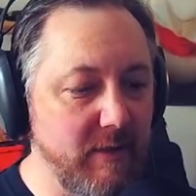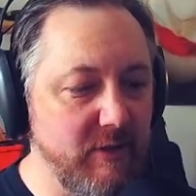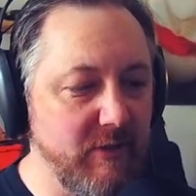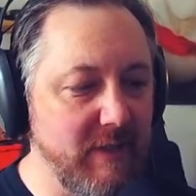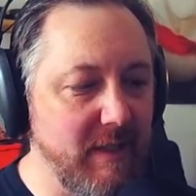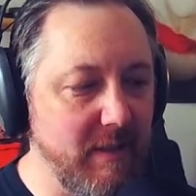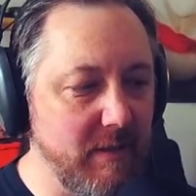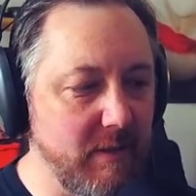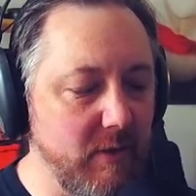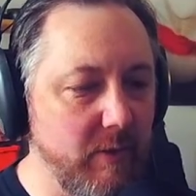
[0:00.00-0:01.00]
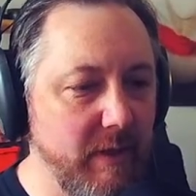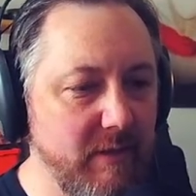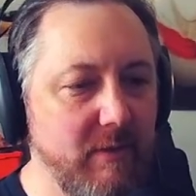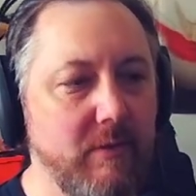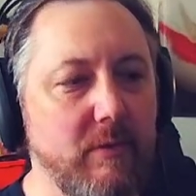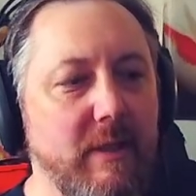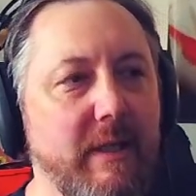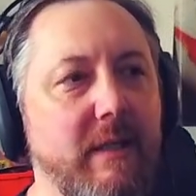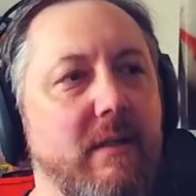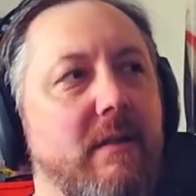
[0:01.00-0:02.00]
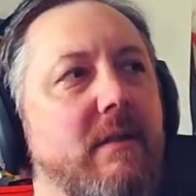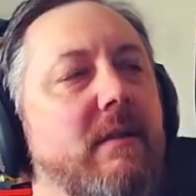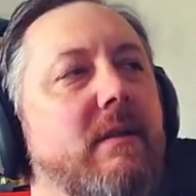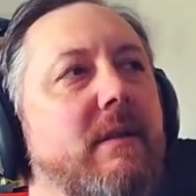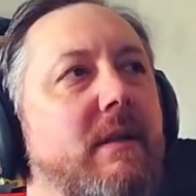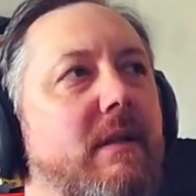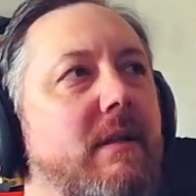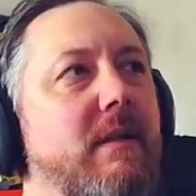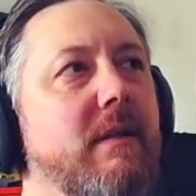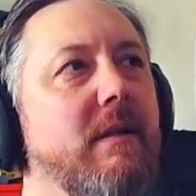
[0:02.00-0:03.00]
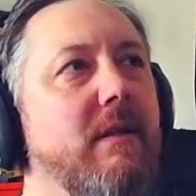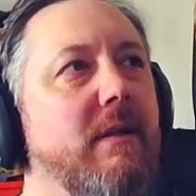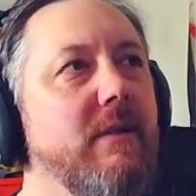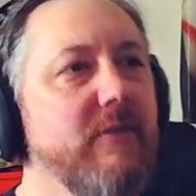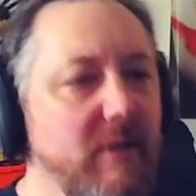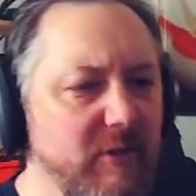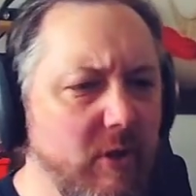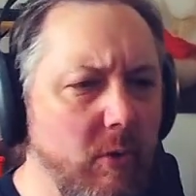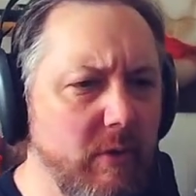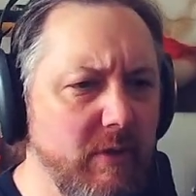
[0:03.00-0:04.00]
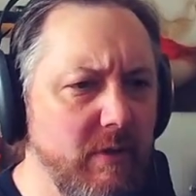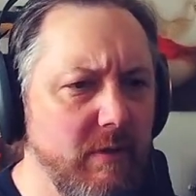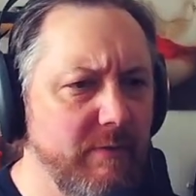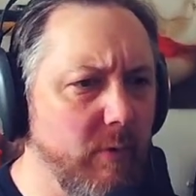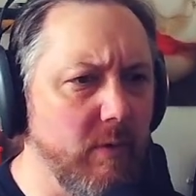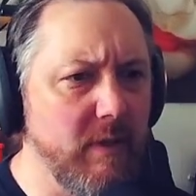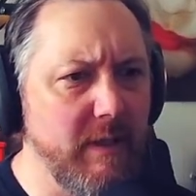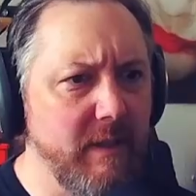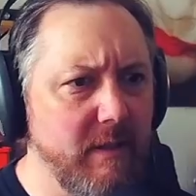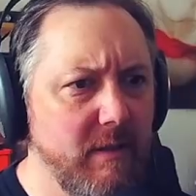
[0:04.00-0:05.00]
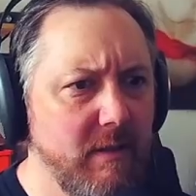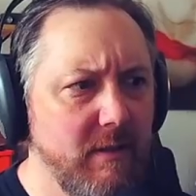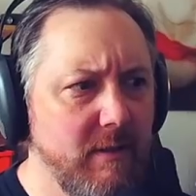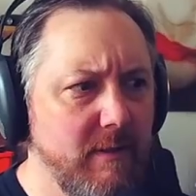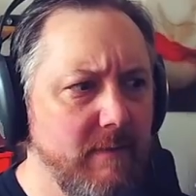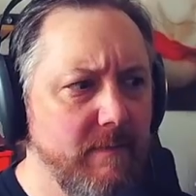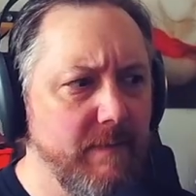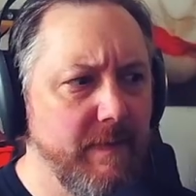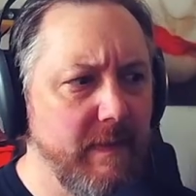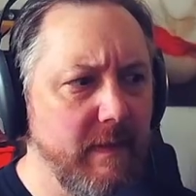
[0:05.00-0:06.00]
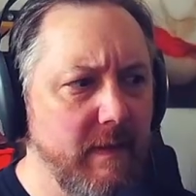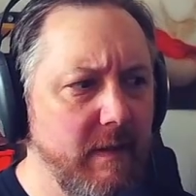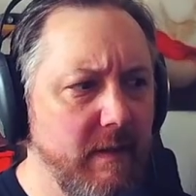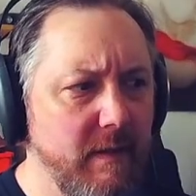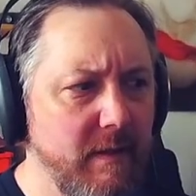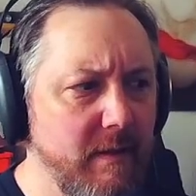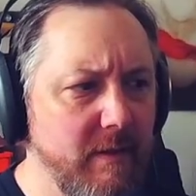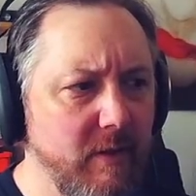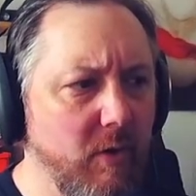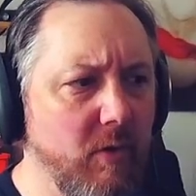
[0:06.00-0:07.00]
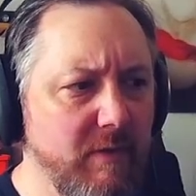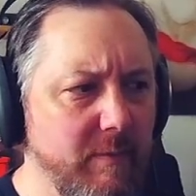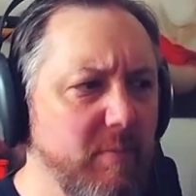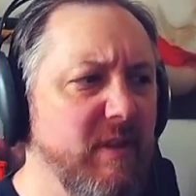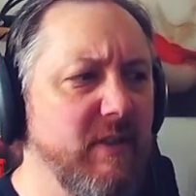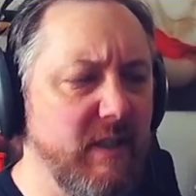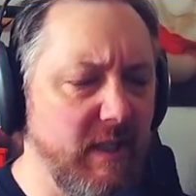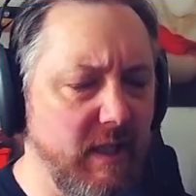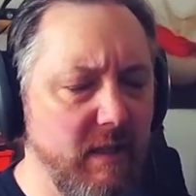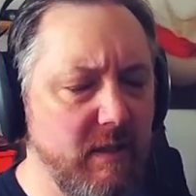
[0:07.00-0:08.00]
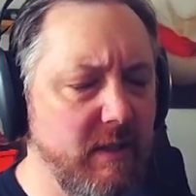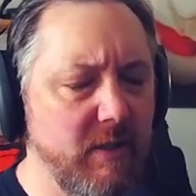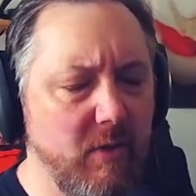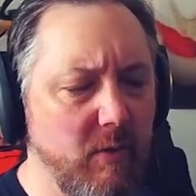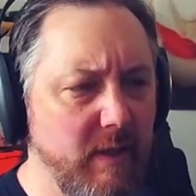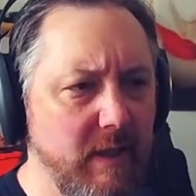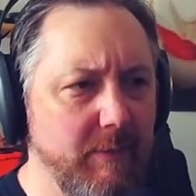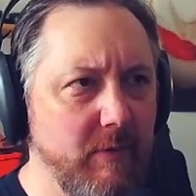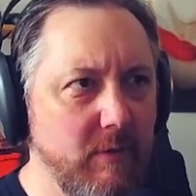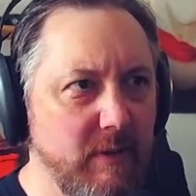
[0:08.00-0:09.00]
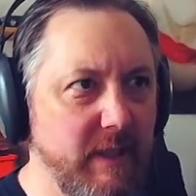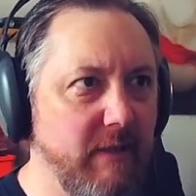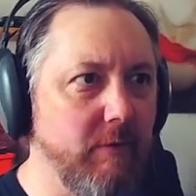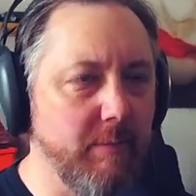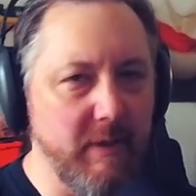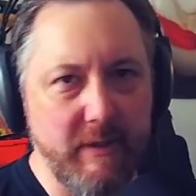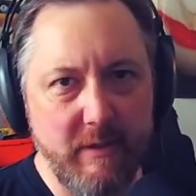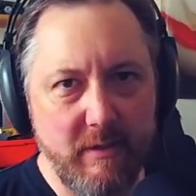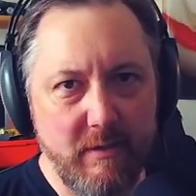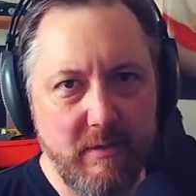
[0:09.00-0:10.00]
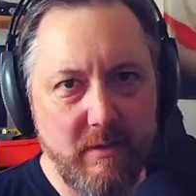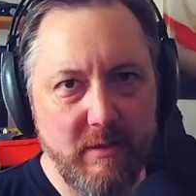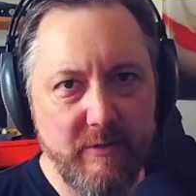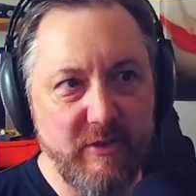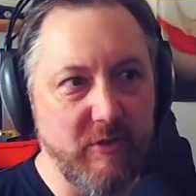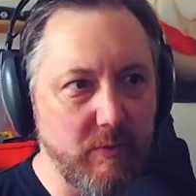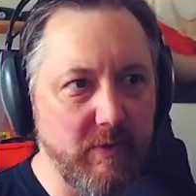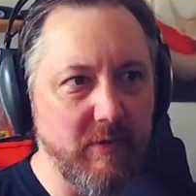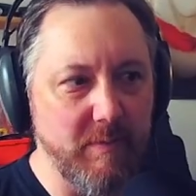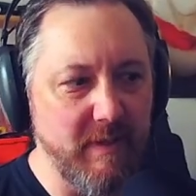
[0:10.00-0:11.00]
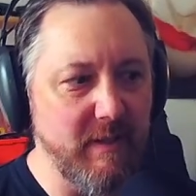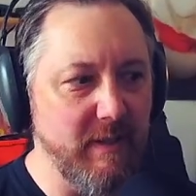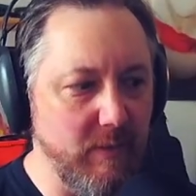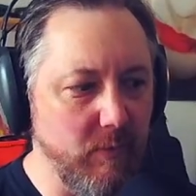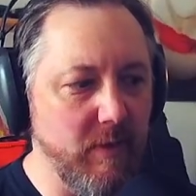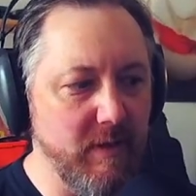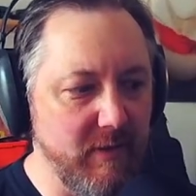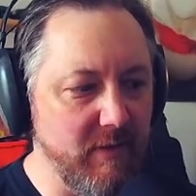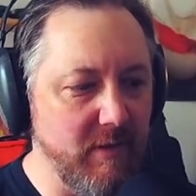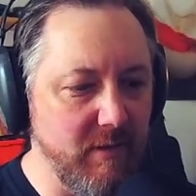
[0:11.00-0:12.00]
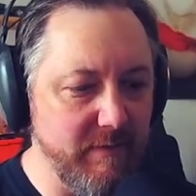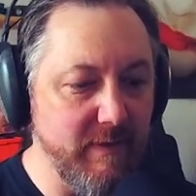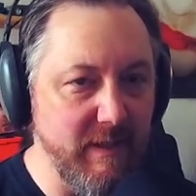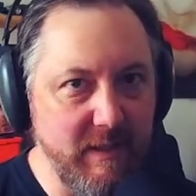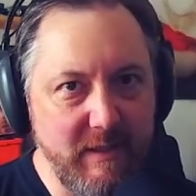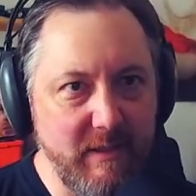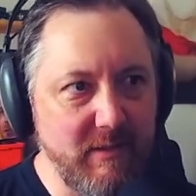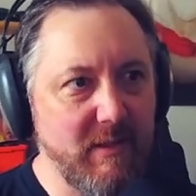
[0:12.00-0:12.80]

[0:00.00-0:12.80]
not going to like, she's not just going for like the goal of impressing, you know, absolutely everybody. She just wants to play like what the song fucking needs.